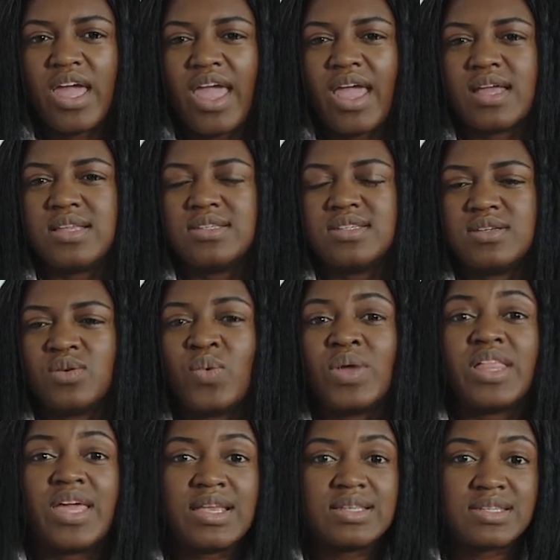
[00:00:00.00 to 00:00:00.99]
and
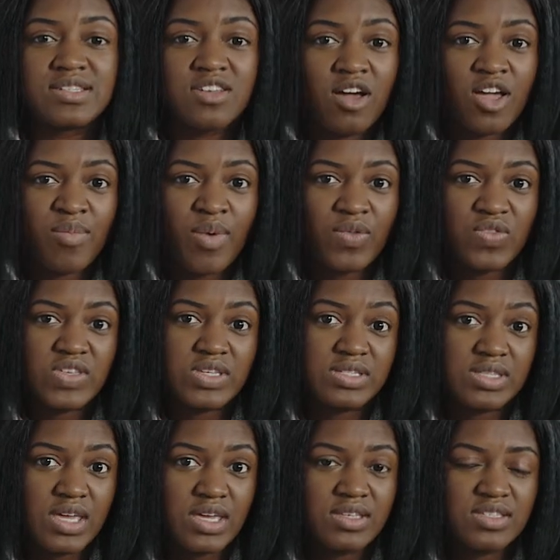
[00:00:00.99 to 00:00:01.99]
willing to talk about
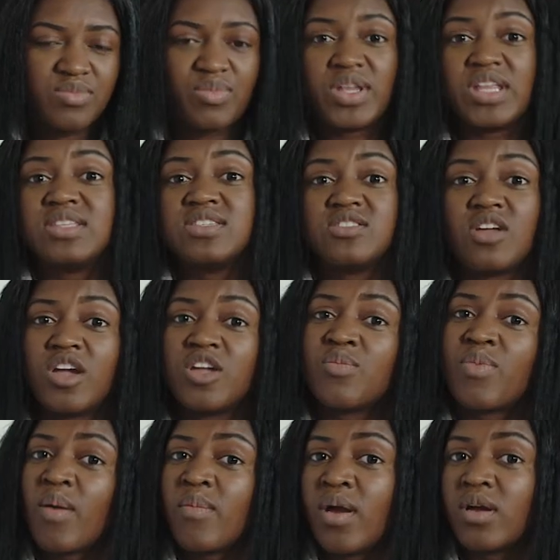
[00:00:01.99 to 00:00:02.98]
these things, but it's not your
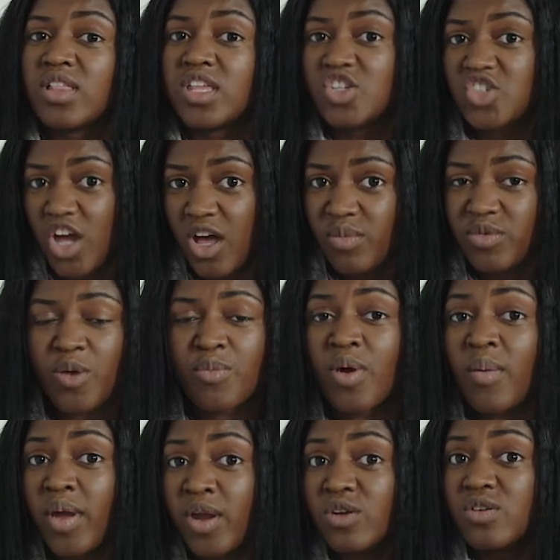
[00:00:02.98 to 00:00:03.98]
primarily job, your
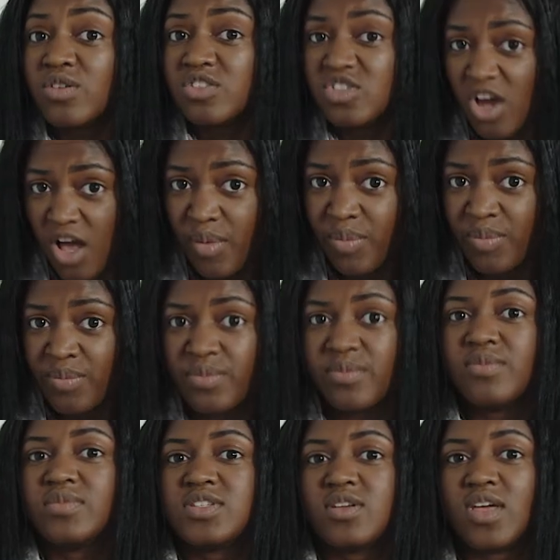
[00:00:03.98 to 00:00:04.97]
primary job.
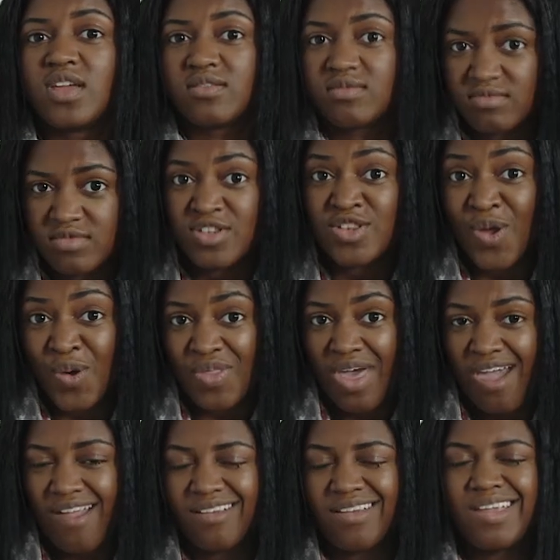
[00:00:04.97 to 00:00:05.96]
So like know
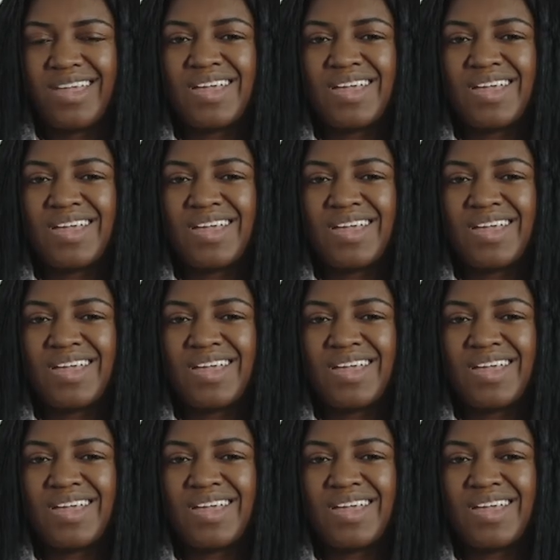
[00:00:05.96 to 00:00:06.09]
that